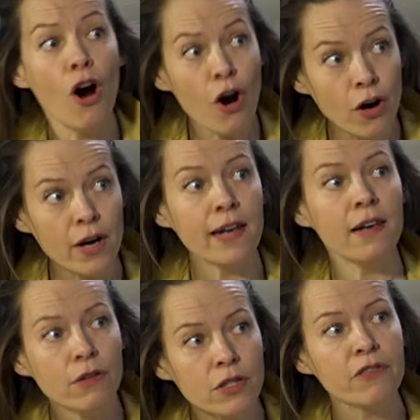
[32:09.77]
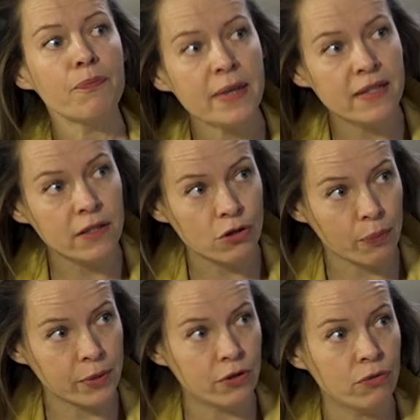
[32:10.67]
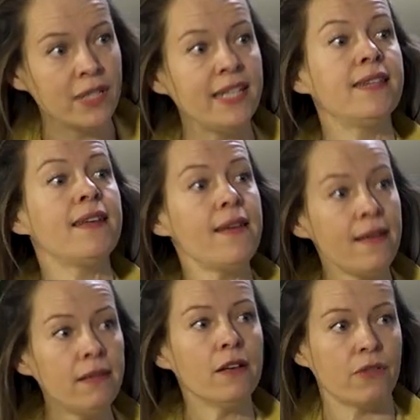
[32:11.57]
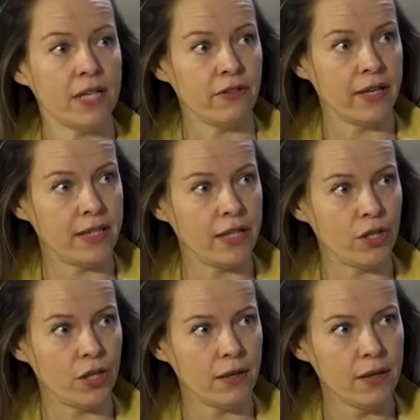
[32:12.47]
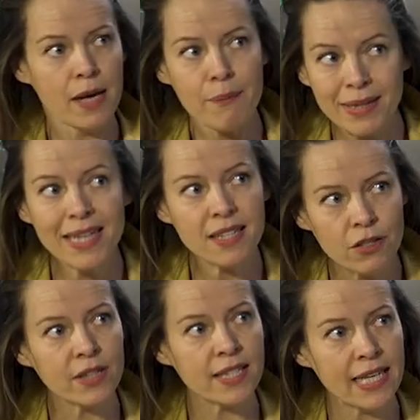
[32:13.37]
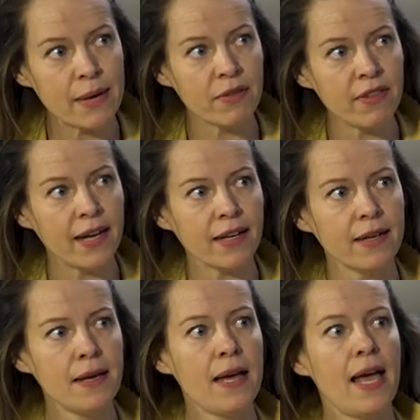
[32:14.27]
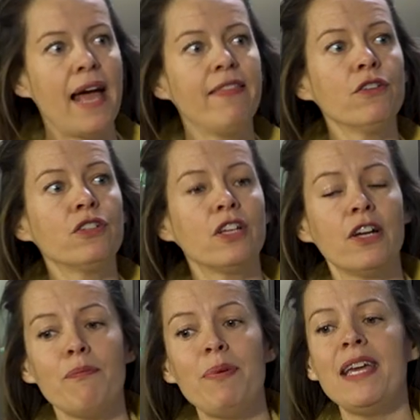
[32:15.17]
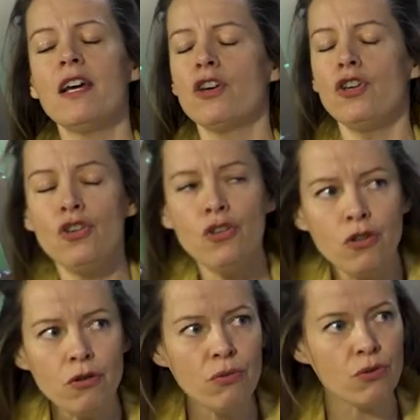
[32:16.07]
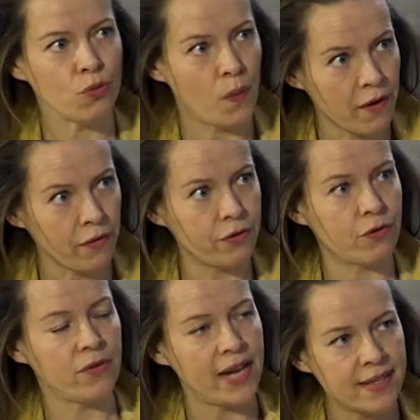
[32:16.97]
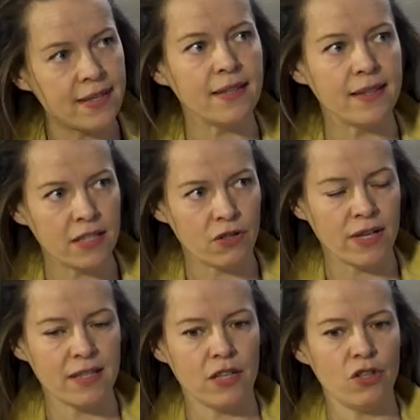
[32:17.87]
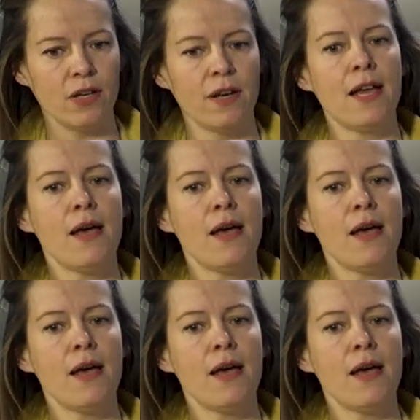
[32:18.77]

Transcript: are lots of business opportunities in the green transition, but that's not the same thing. And there's going to be huge wealth created in this transition,